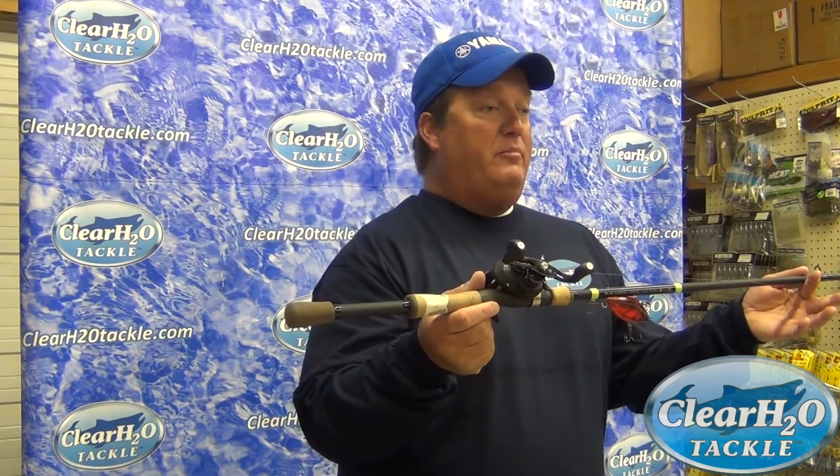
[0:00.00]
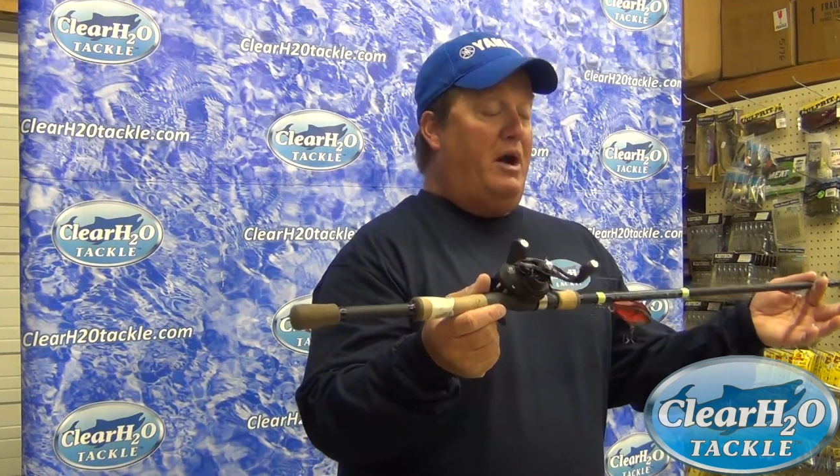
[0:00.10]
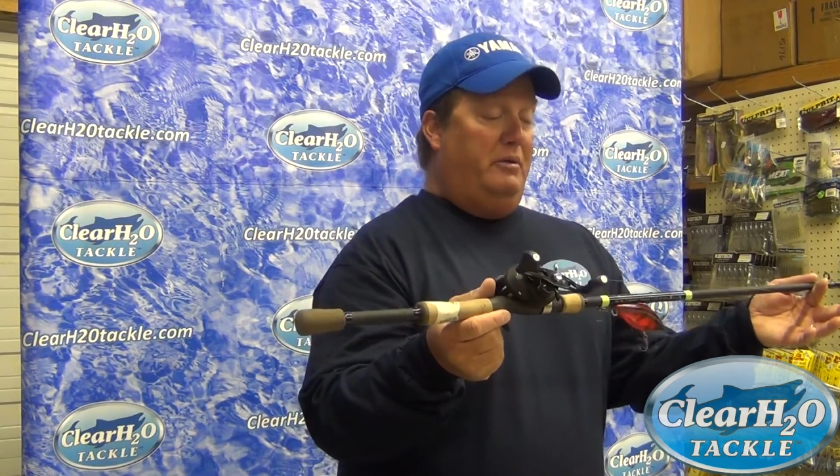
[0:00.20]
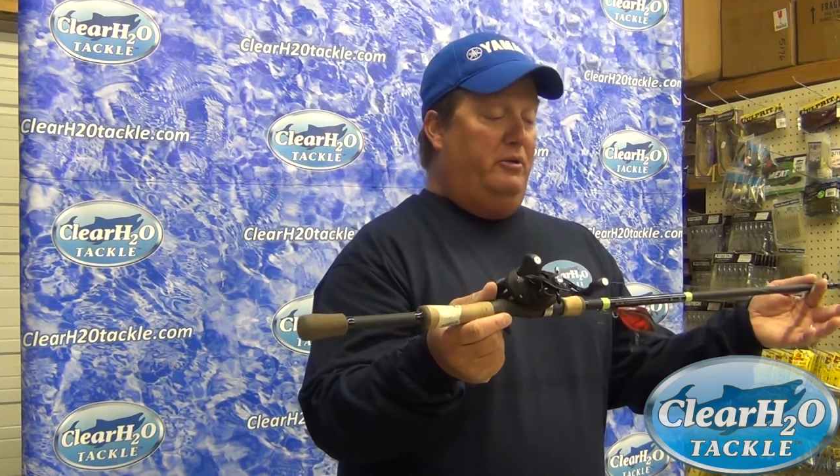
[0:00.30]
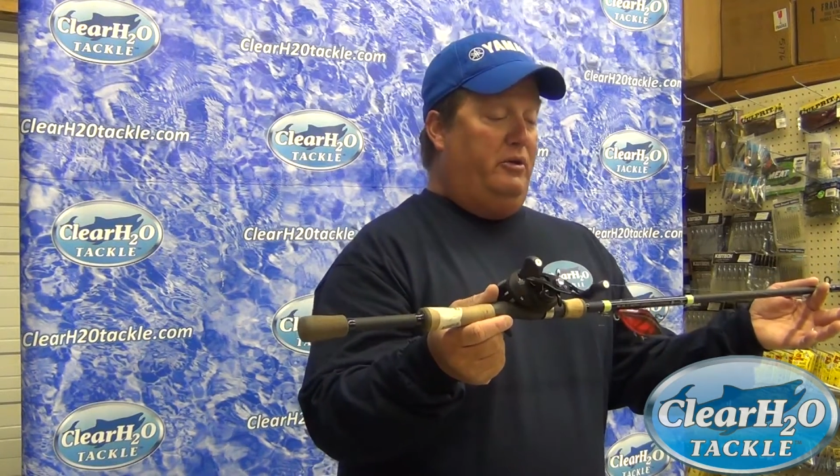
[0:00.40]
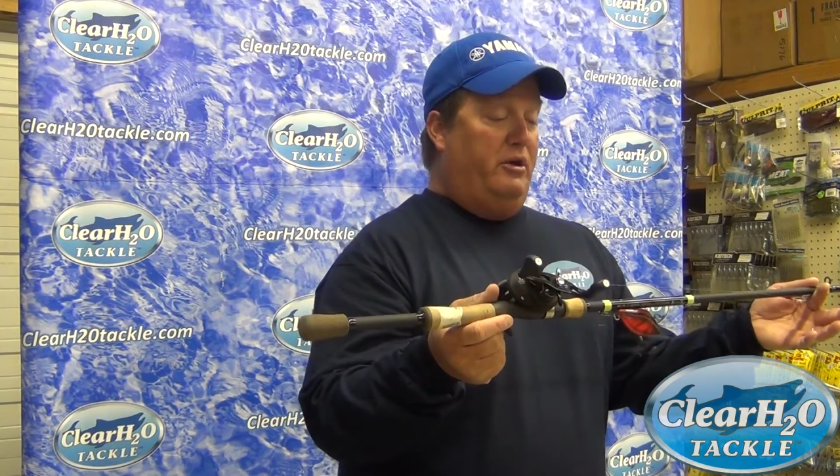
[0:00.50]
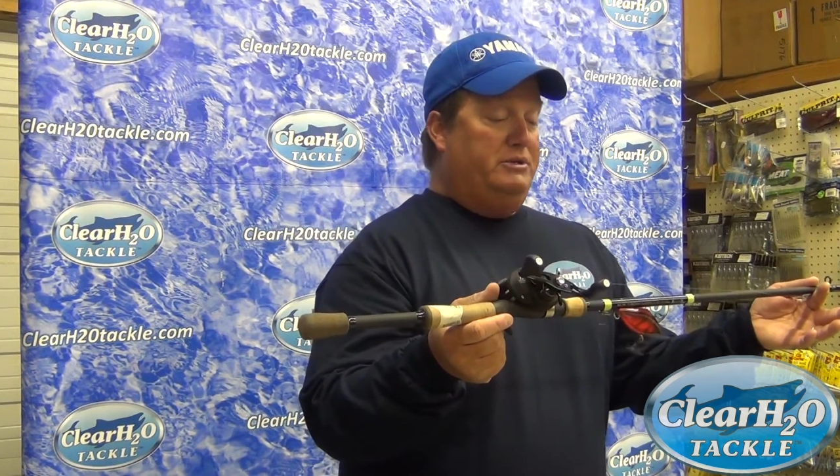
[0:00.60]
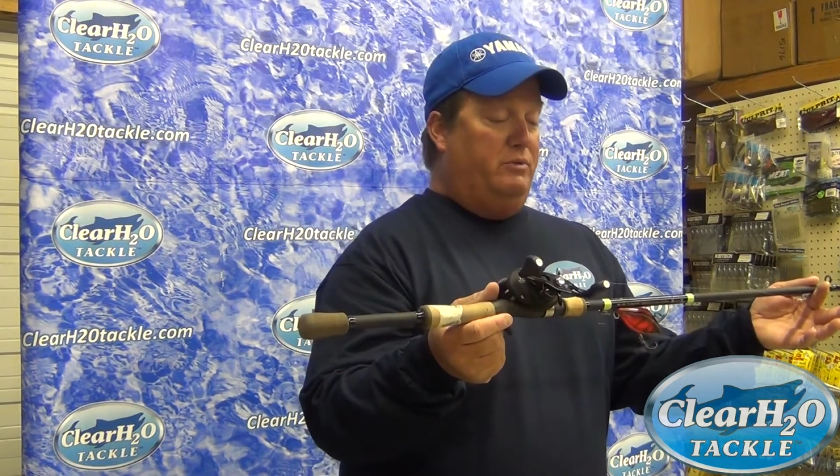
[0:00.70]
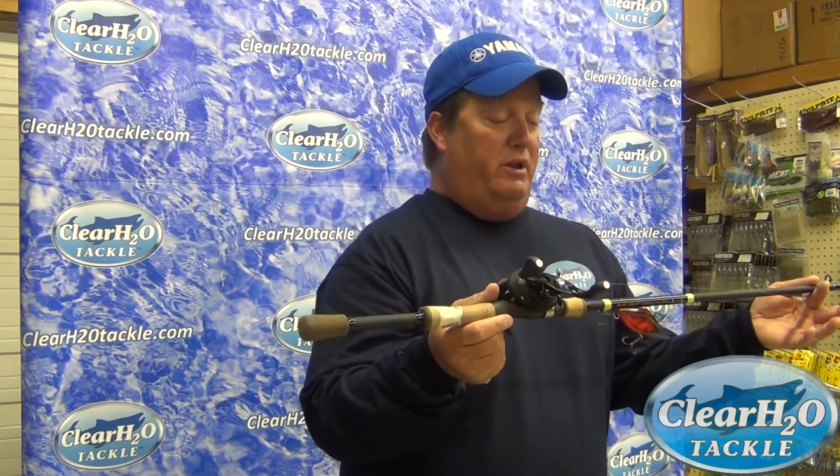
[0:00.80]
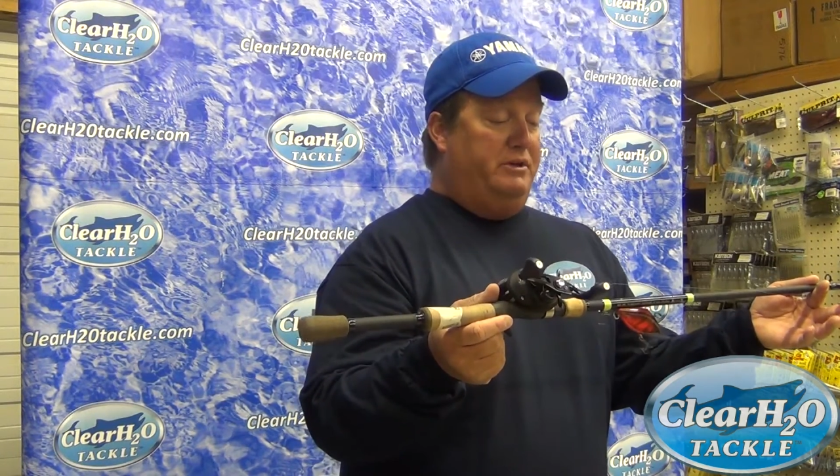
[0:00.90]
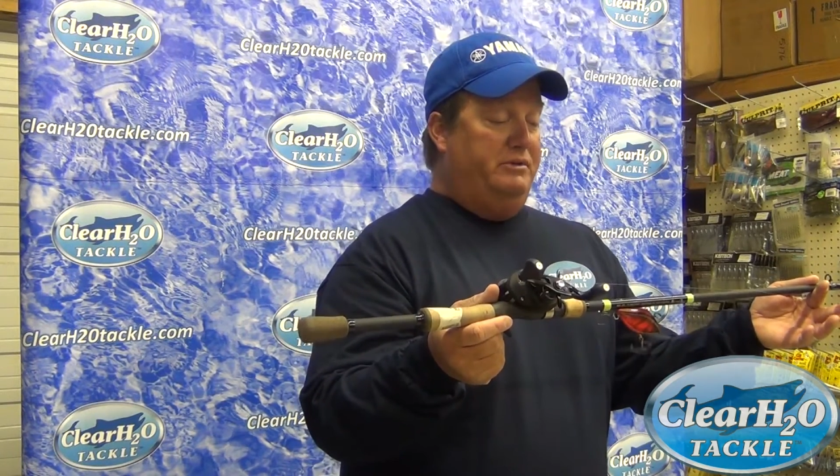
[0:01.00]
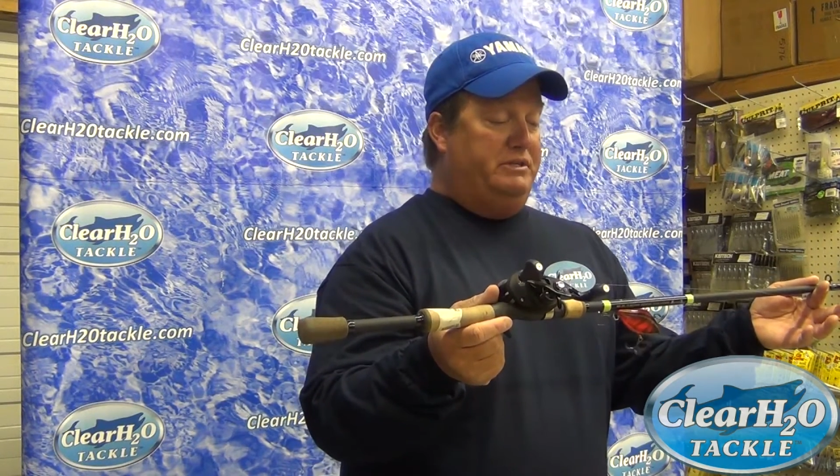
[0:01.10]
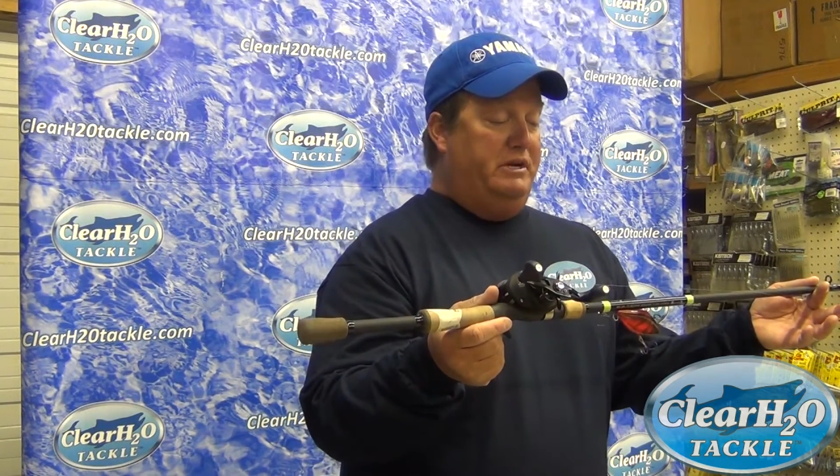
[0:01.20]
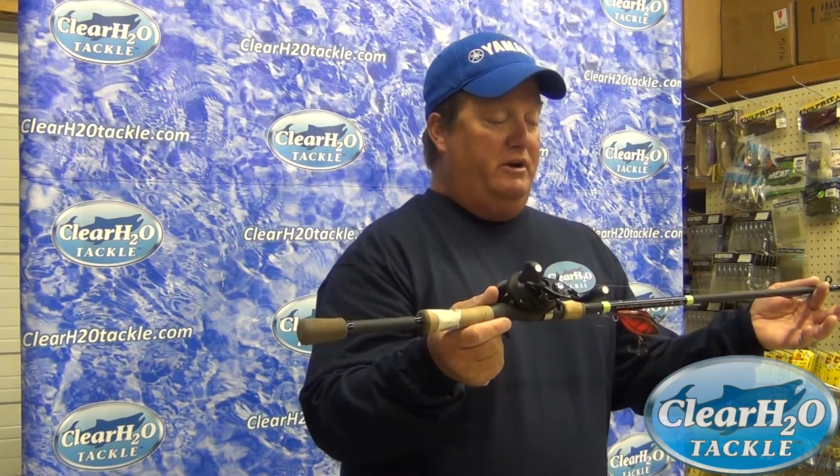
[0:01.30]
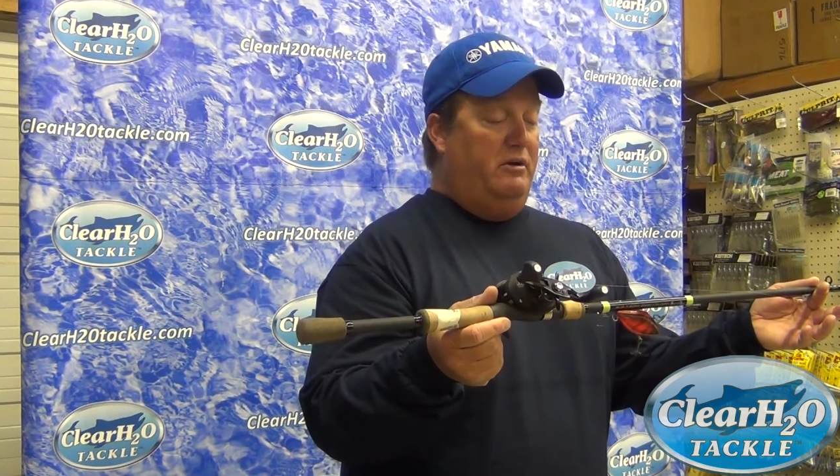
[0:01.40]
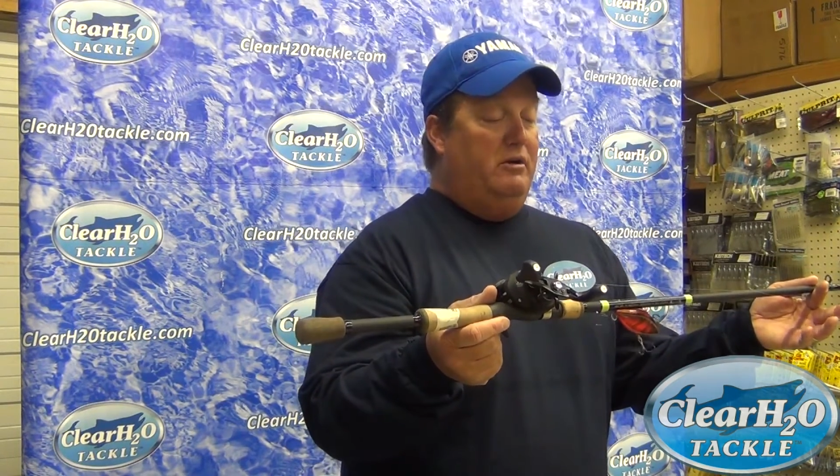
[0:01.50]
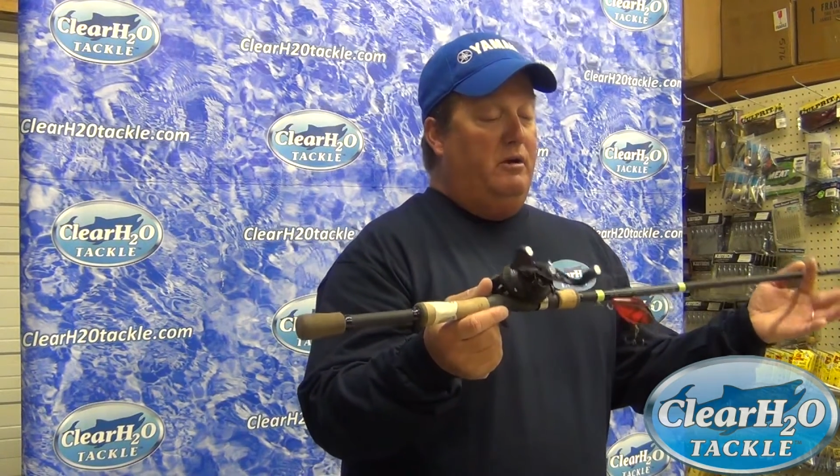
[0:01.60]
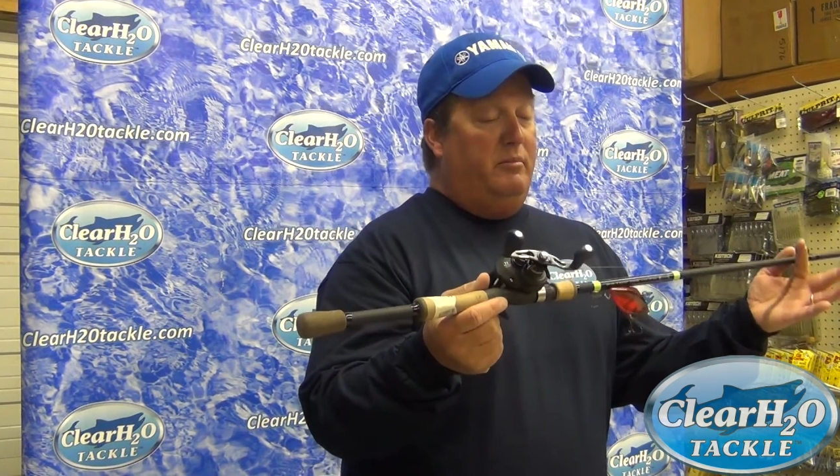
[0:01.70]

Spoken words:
Probably a little larger what I'll use here,